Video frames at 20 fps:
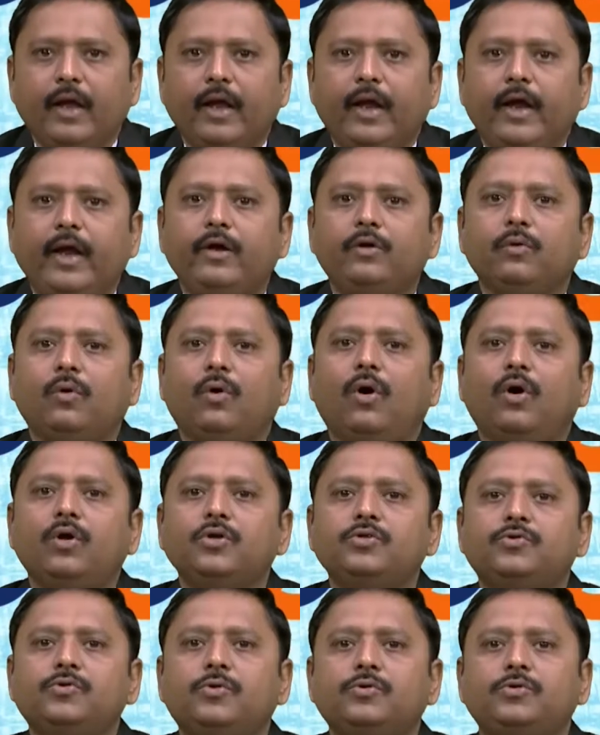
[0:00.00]
It
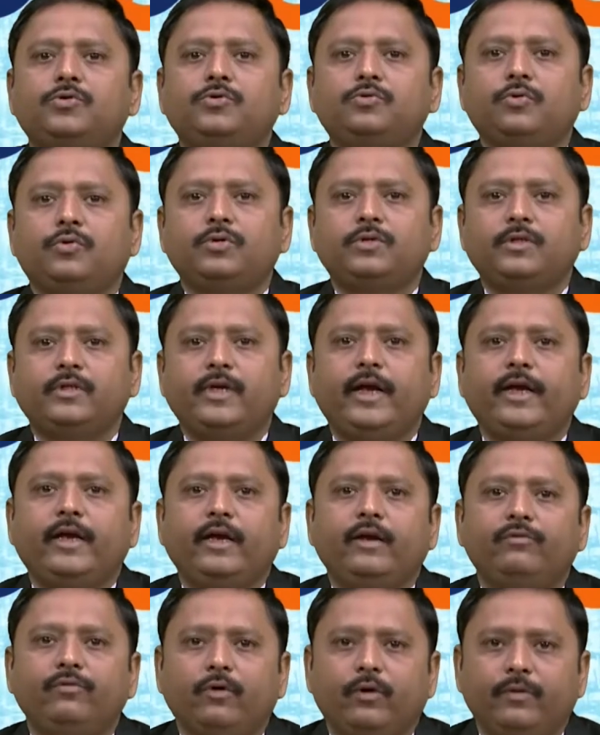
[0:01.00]
also stores state
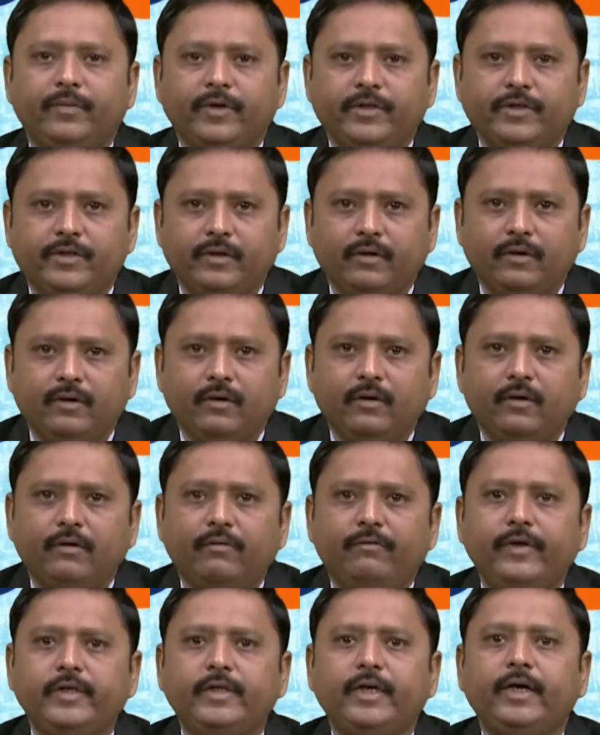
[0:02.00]
information
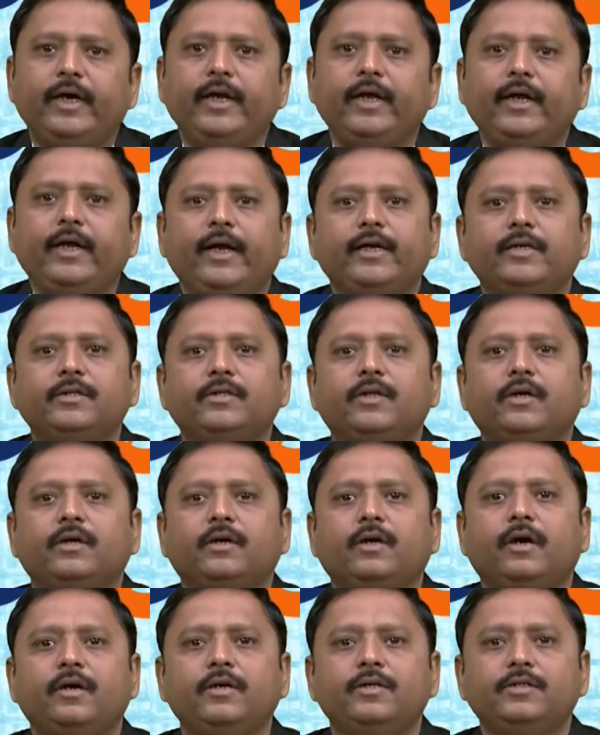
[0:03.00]
which indicates the
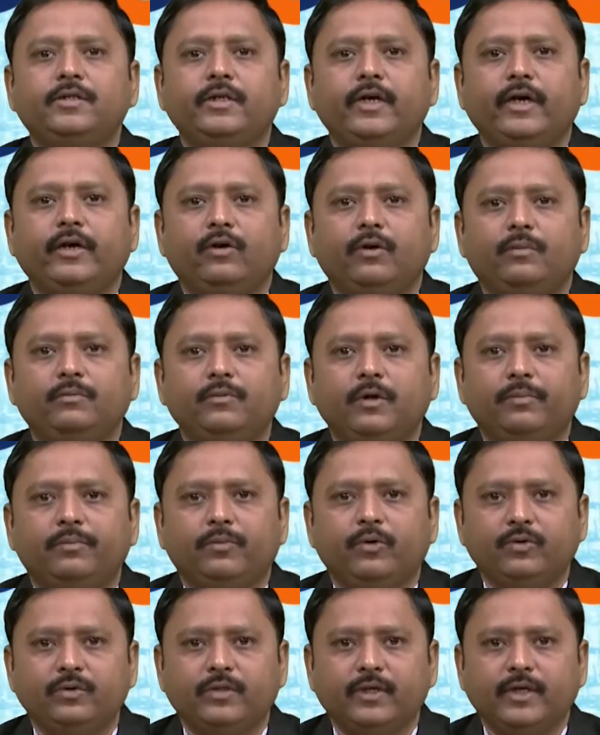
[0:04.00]
current state of the
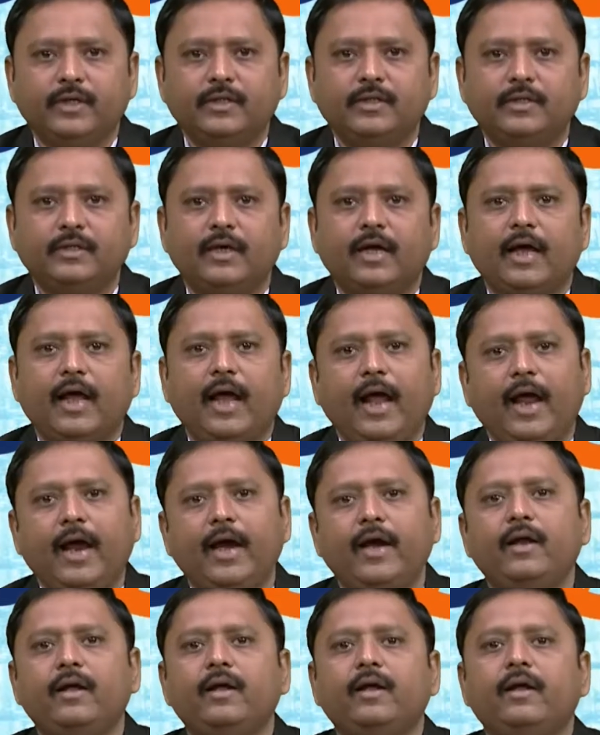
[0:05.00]
process
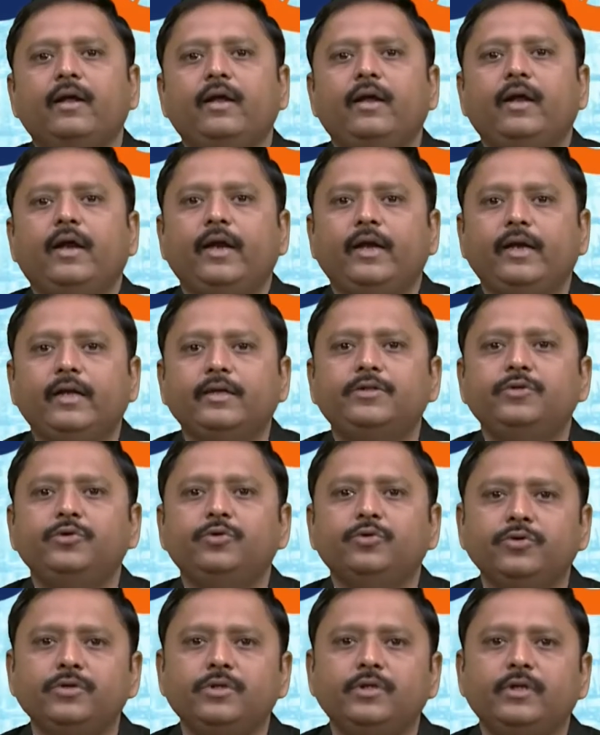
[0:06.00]
and it is
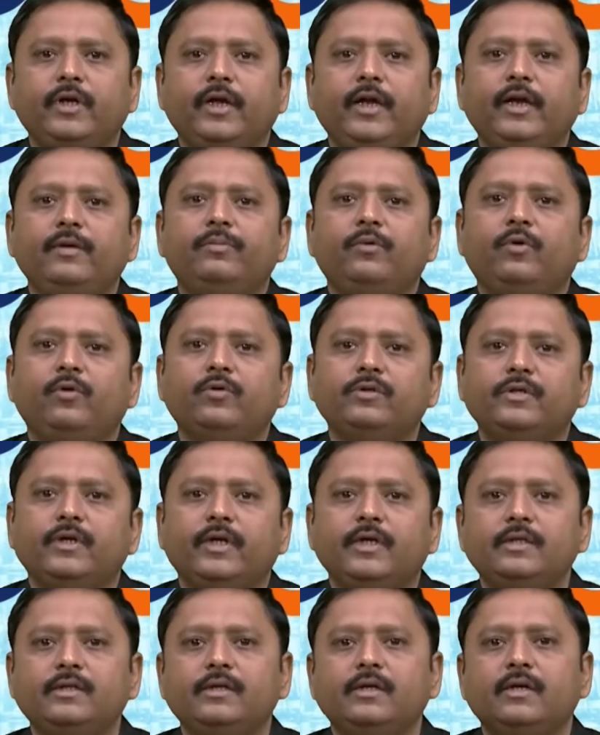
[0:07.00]
used in
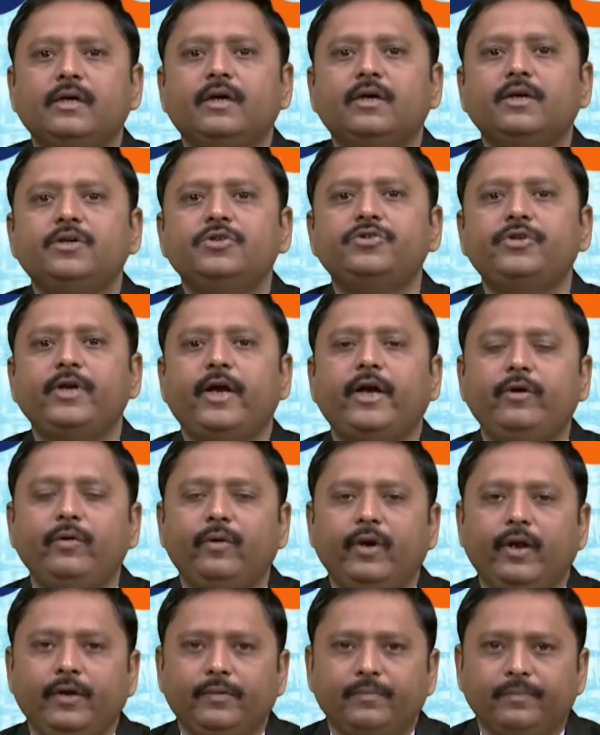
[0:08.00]
process
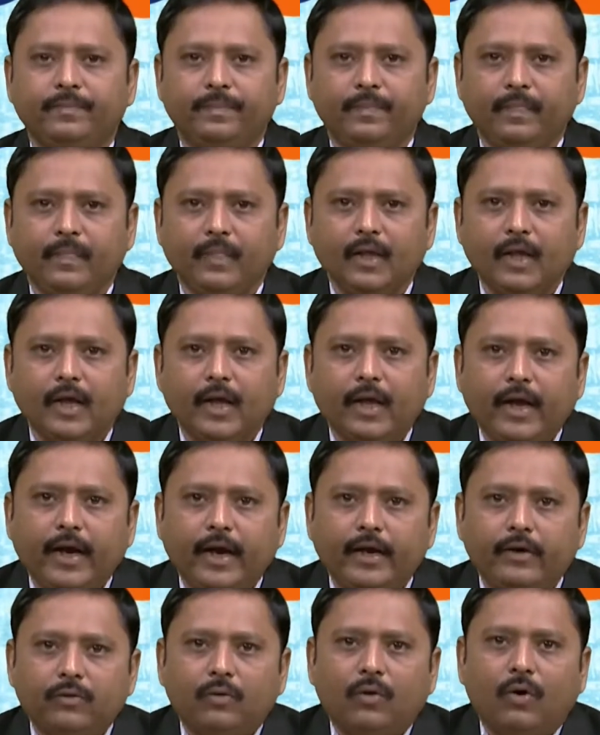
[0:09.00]
scheduling.
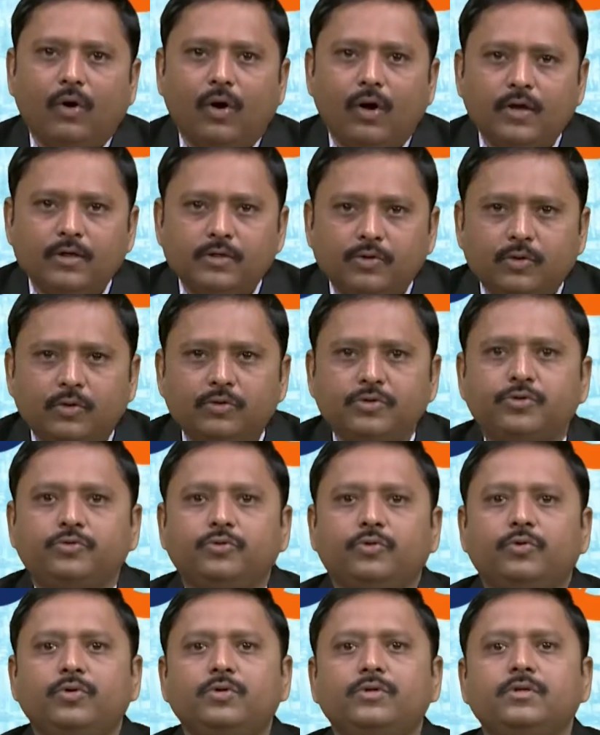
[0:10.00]
It also
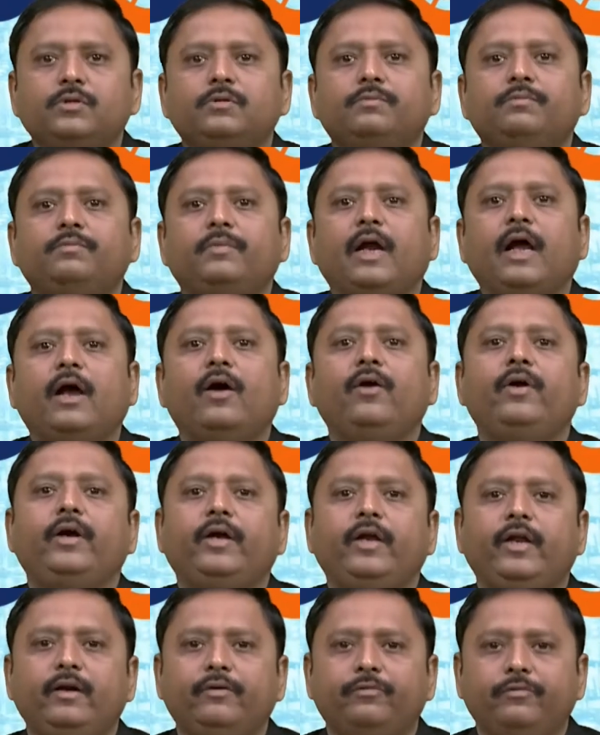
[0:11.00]
stores
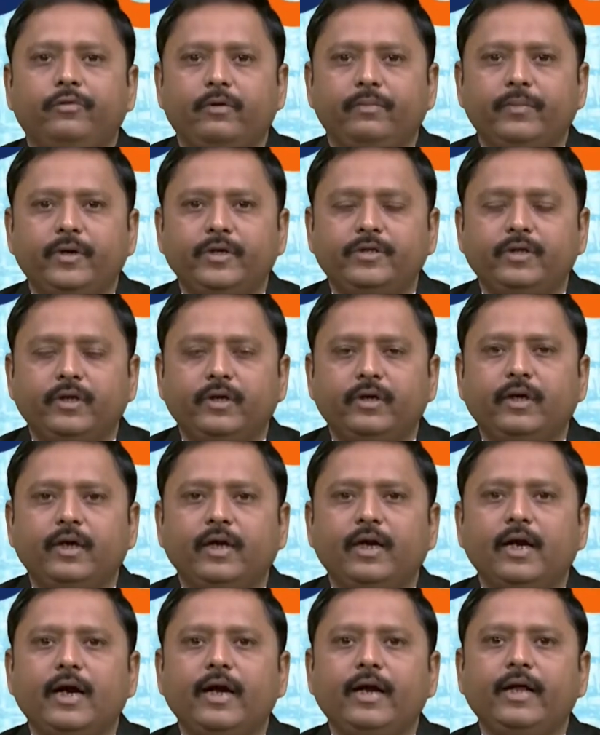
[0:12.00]
priority information
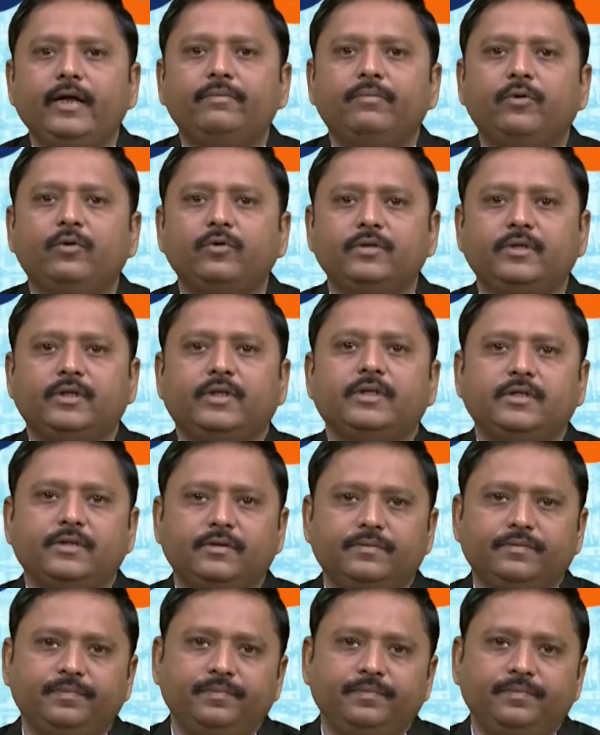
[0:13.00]
regarding process.